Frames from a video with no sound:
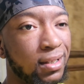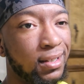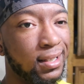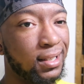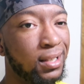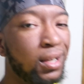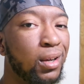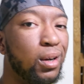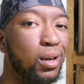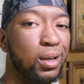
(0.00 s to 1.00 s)
Con
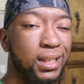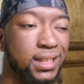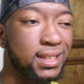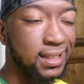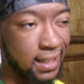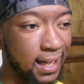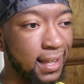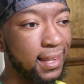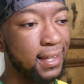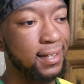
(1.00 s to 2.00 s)
August
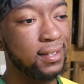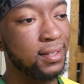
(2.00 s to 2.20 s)
10th.